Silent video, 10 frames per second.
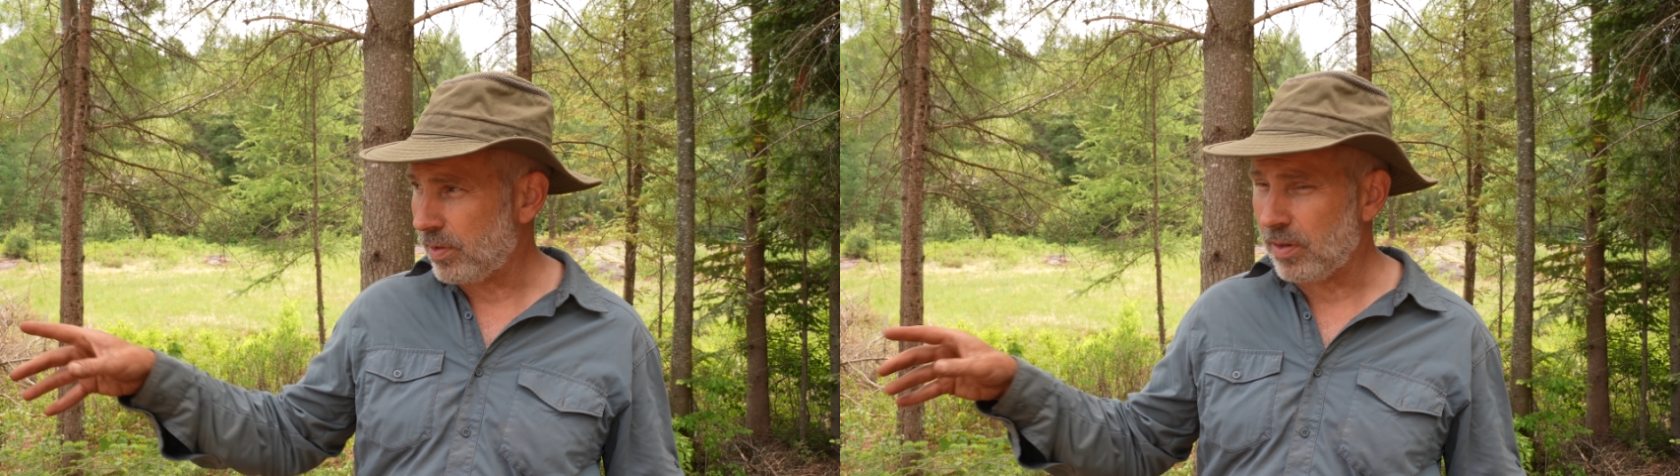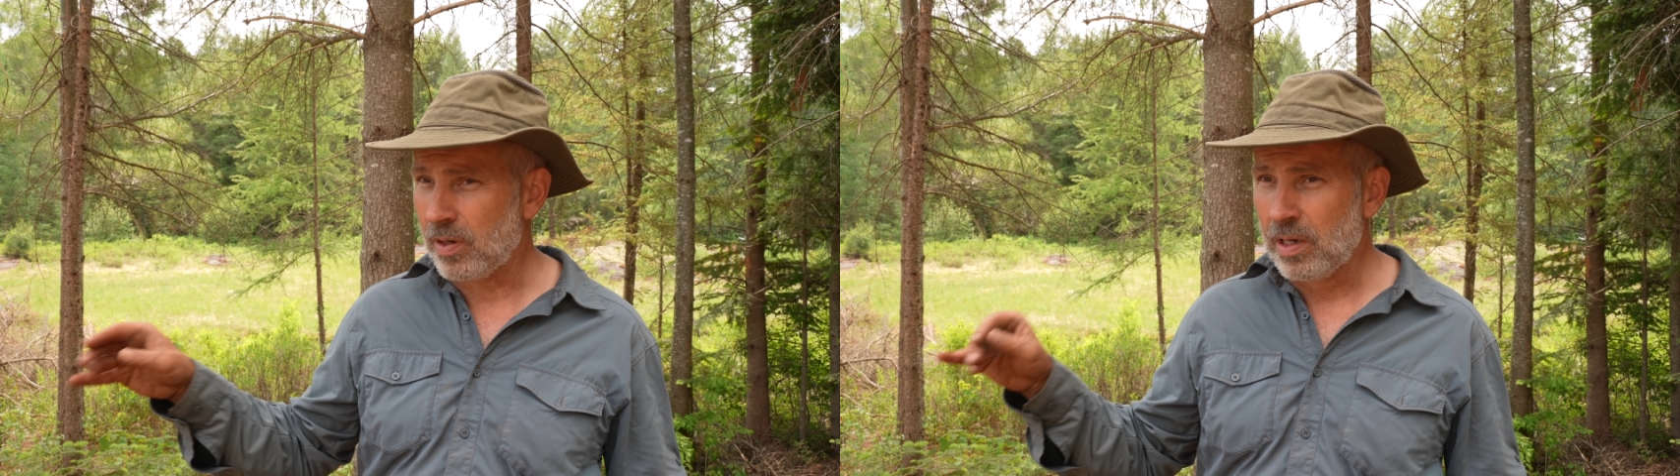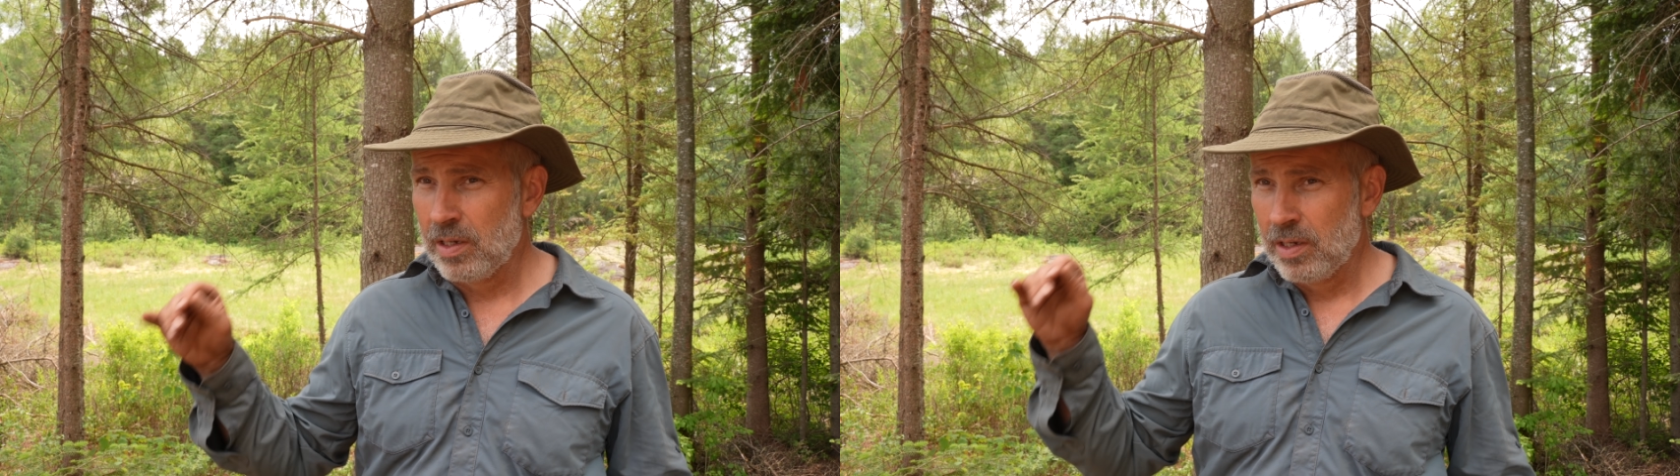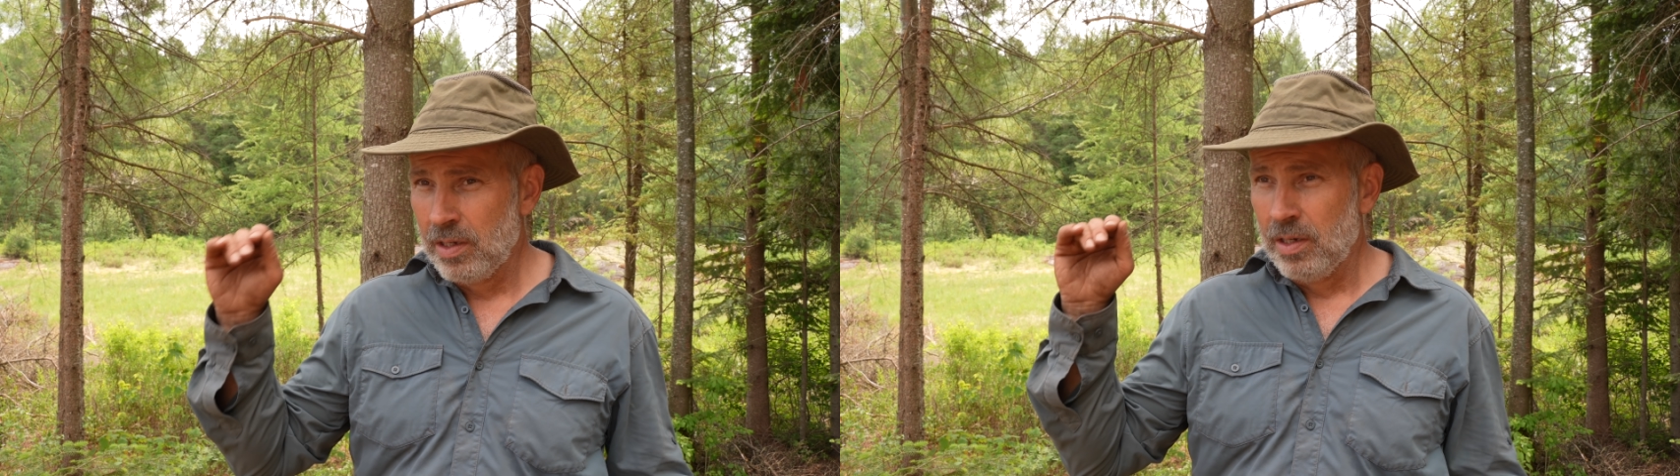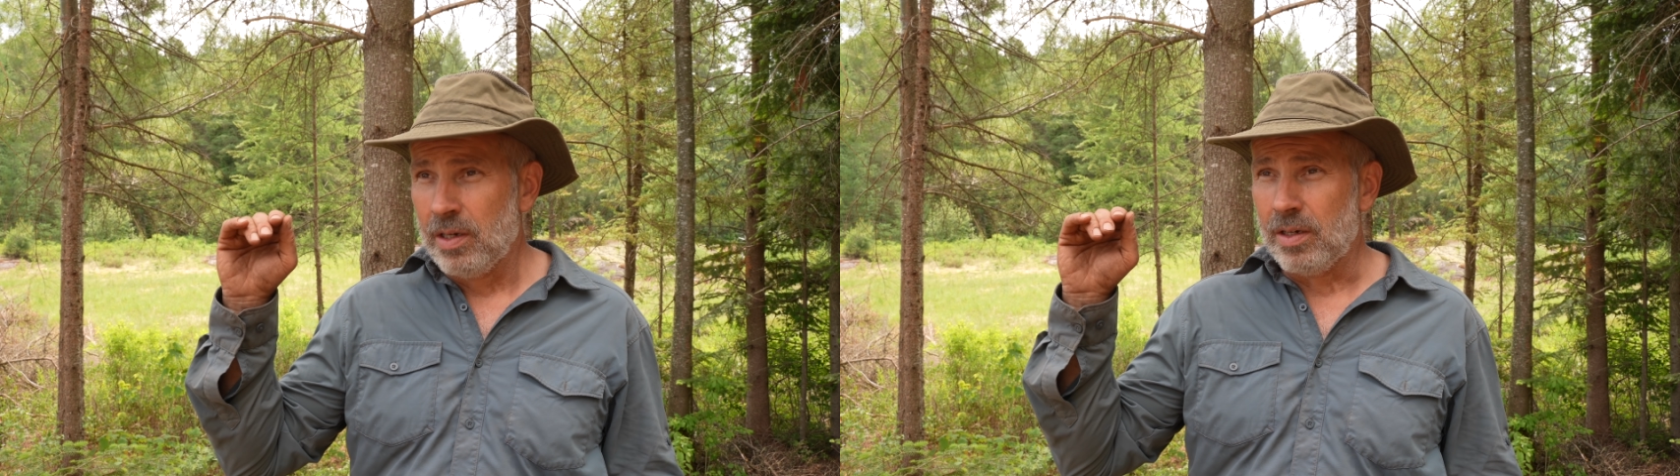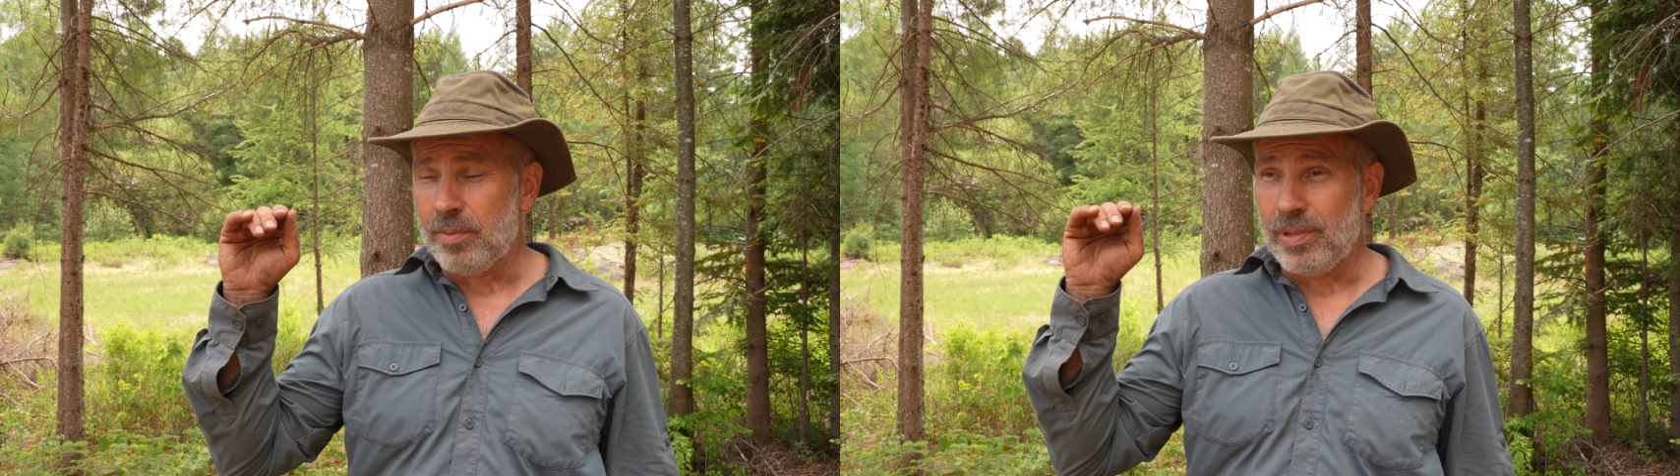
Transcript: there um,